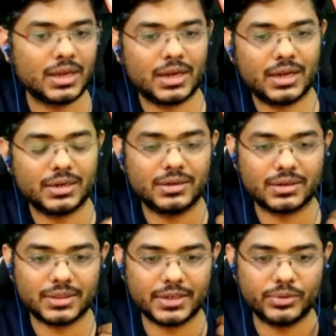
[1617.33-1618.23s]

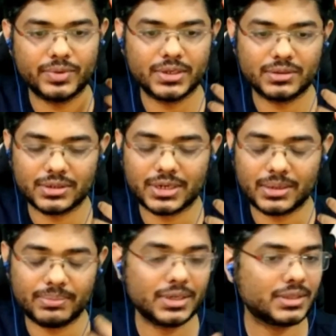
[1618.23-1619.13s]
and then you win in the
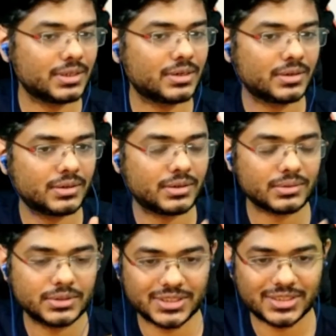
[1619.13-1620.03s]
rapid, and then it
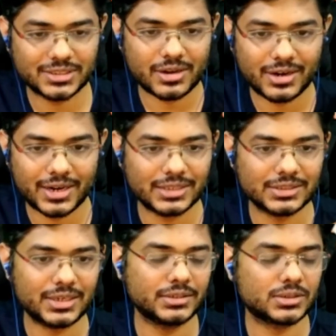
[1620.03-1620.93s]
just
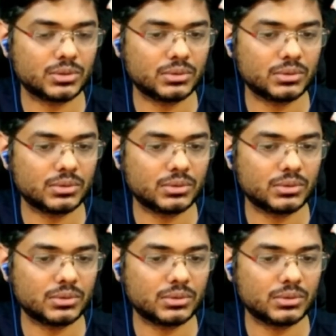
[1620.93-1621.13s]
translates